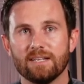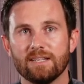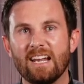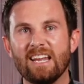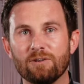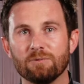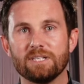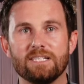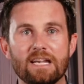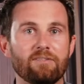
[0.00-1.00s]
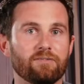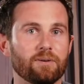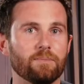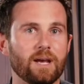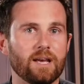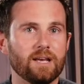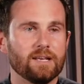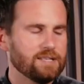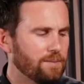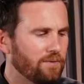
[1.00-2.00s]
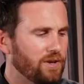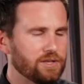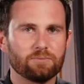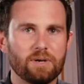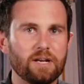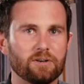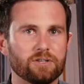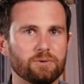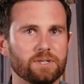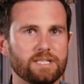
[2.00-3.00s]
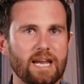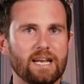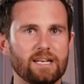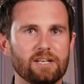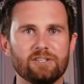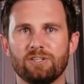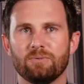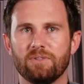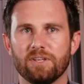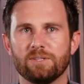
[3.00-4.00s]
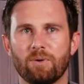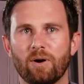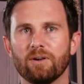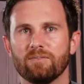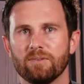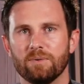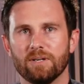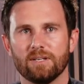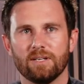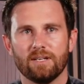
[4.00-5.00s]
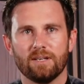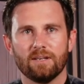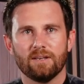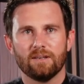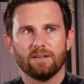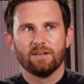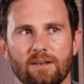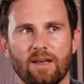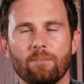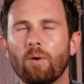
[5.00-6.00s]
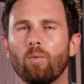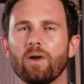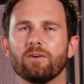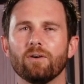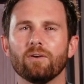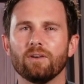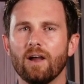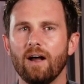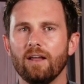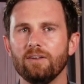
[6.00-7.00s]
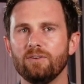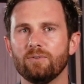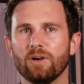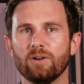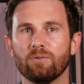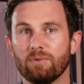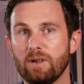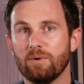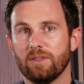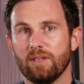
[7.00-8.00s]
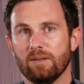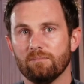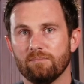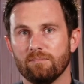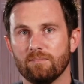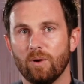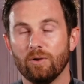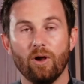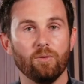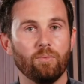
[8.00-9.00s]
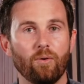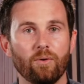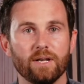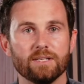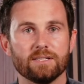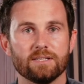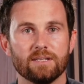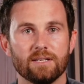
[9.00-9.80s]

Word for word: that he'd received from some of his readers who had taken issue with this part of the book. But whether or not you agree with him, on all points,